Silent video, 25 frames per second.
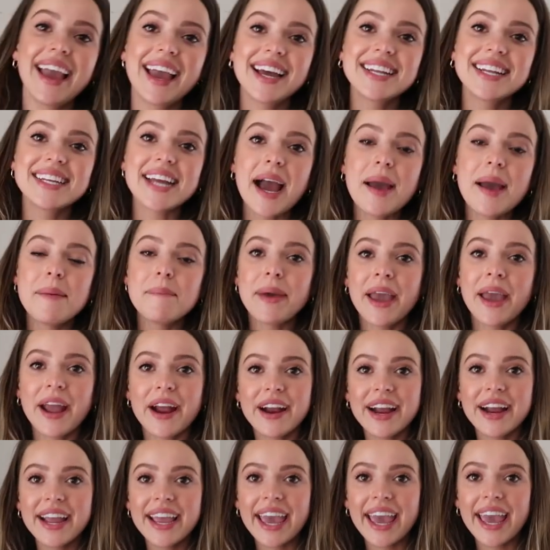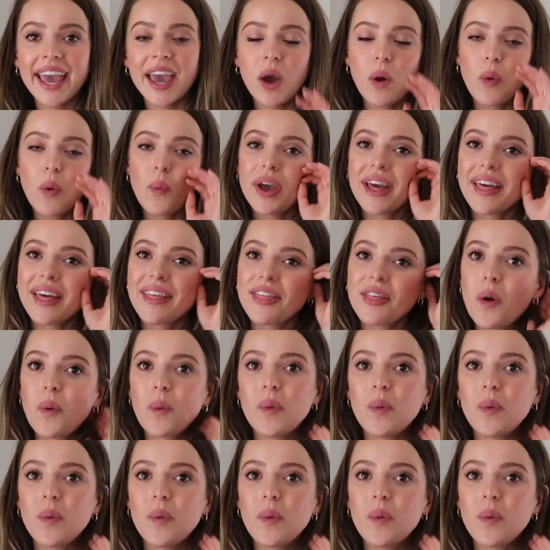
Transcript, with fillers: And I'm pairing it with